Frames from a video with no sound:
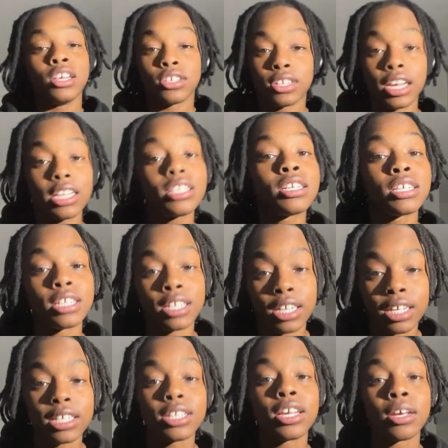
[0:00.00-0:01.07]
So that's just an
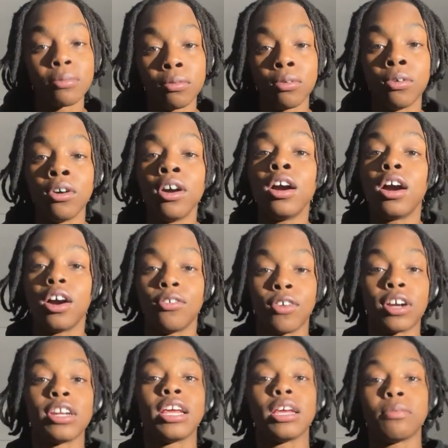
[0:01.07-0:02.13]
example of
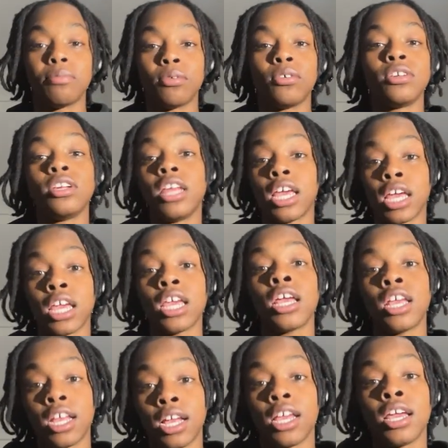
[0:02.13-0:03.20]
our dating pool today.
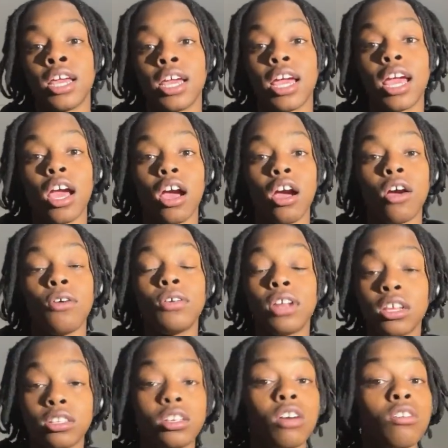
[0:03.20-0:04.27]
Oh, and I
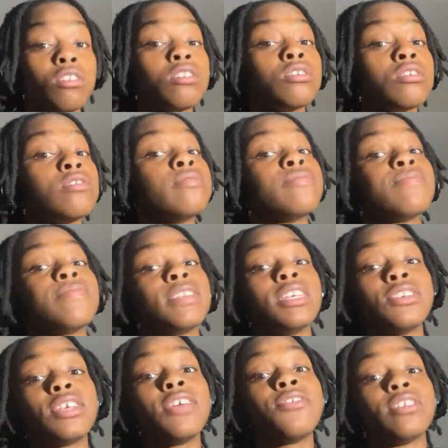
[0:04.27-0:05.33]
told her
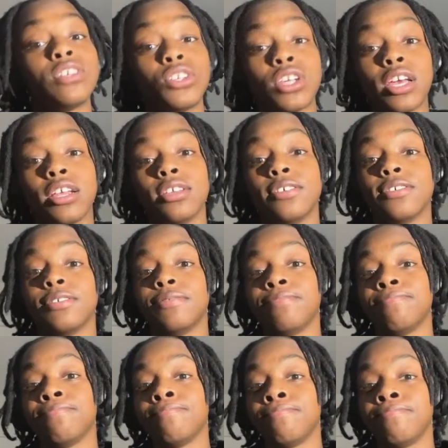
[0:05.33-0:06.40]
it's giving shallow
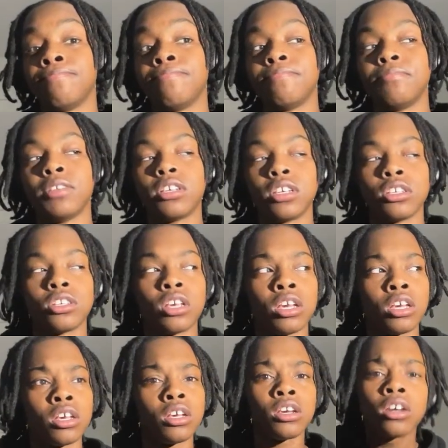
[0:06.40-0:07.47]
because,
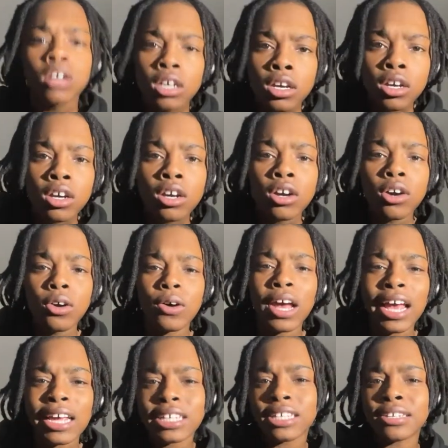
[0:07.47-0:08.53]
like, who
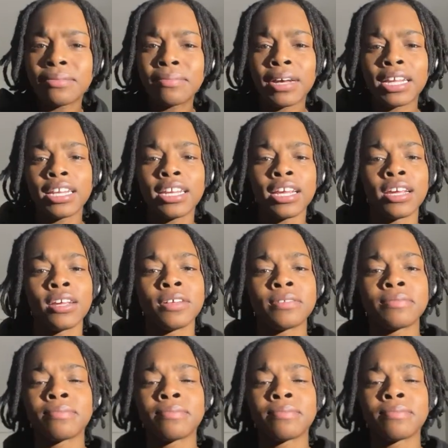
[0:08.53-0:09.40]
asked somebody that?